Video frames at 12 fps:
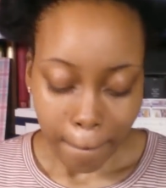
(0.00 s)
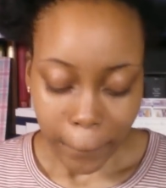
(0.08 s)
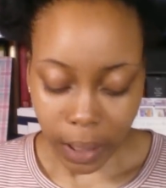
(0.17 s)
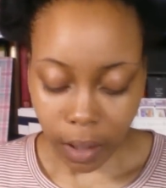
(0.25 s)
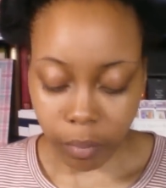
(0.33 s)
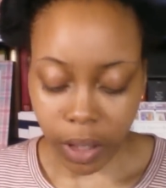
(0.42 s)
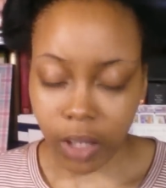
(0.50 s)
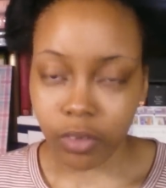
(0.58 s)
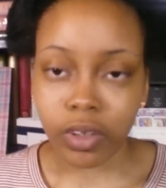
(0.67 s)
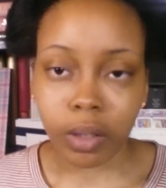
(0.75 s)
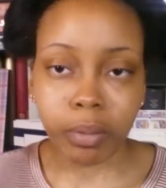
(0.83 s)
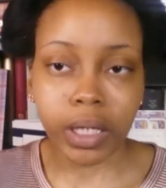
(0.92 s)
but um yeah
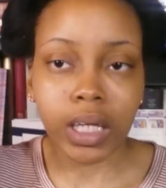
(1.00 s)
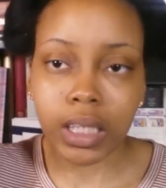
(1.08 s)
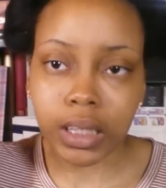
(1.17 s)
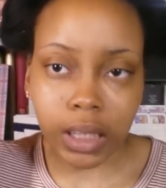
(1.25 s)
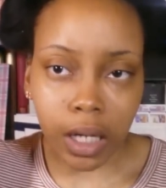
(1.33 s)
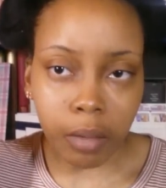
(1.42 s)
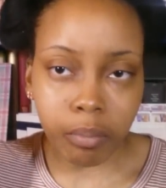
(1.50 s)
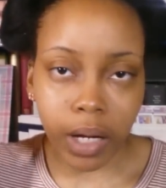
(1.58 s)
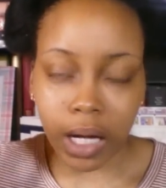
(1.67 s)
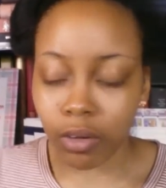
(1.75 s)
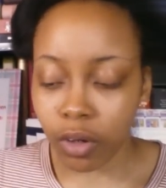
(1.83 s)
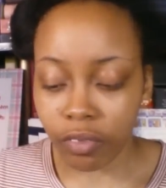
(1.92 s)
you can pick this up
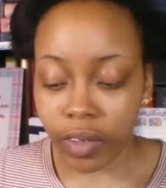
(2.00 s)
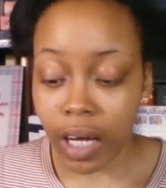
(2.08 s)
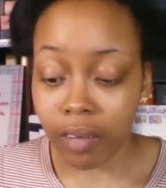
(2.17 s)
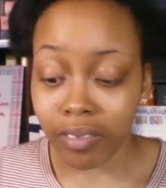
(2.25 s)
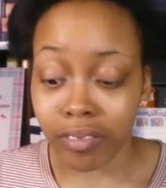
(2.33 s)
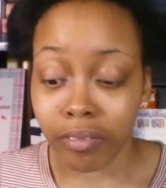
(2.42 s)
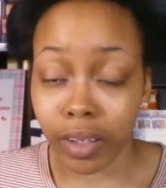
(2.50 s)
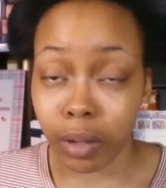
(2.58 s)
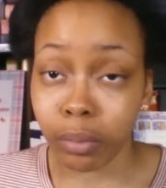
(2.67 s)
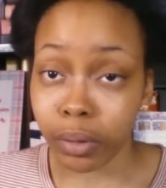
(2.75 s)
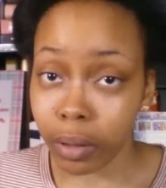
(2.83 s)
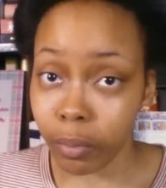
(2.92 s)
I don't know if they have it
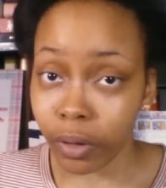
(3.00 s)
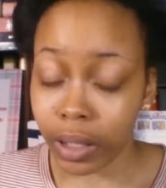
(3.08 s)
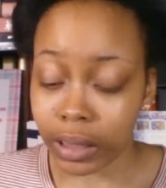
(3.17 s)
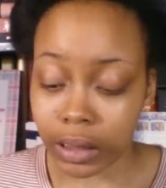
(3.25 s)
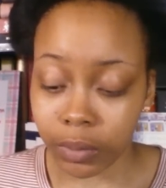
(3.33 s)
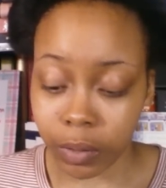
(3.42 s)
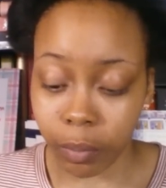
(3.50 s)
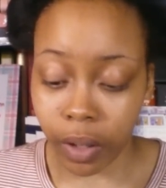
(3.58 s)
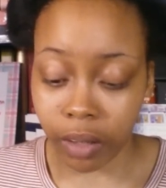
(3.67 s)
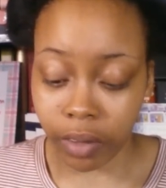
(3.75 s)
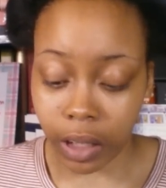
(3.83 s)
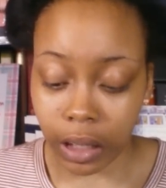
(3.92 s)
available anymore because this was a
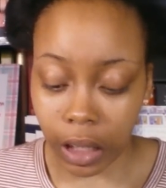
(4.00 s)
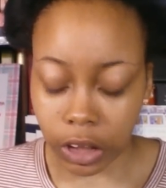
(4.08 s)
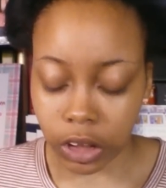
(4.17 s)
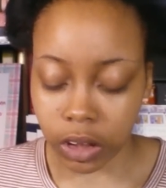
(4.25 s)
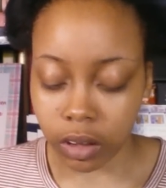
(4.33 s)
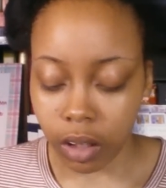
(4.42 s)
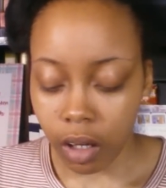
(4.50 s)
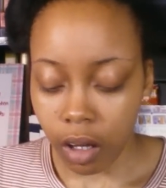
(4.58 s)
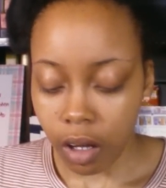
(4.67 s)
part of a collection